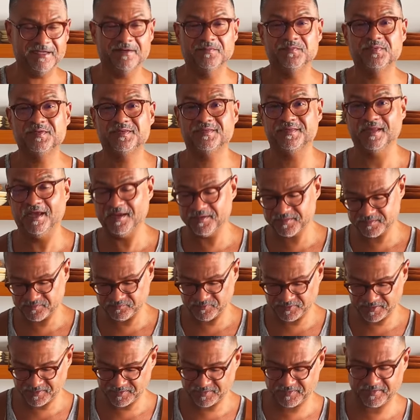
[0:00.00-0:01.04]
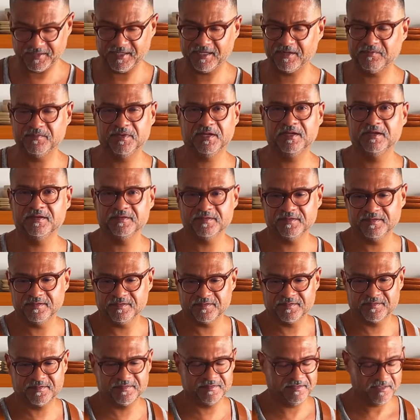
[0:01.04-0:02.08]
obsessed with this thing because
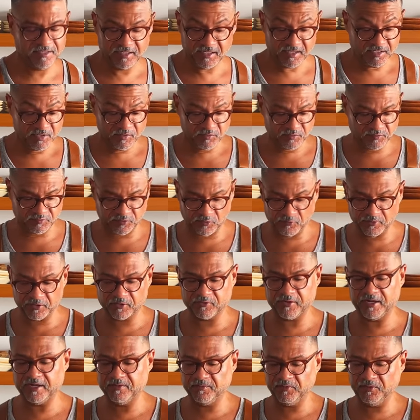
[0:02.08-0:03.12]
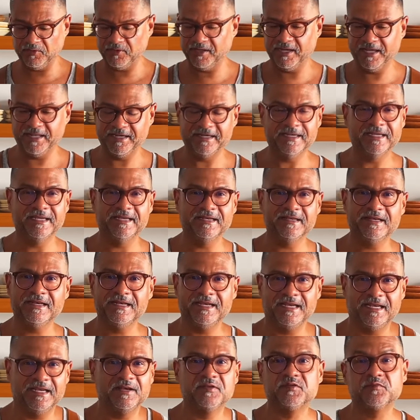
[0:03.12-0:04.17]
it's so incredible and it,
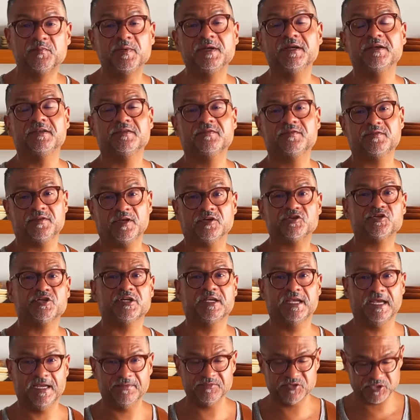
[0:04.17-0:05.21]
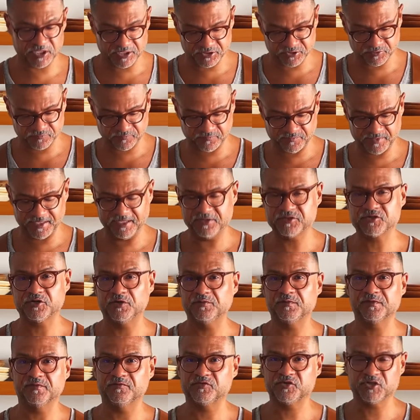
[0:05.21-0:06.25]
it has been such a game changer for me in
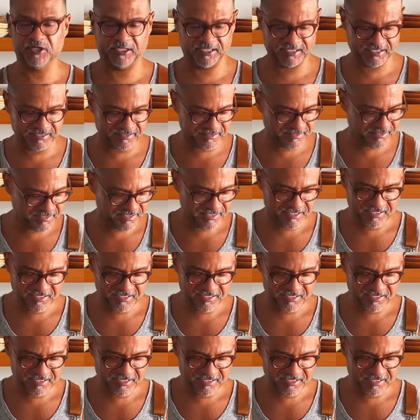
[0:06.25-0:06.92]
terms of chicken.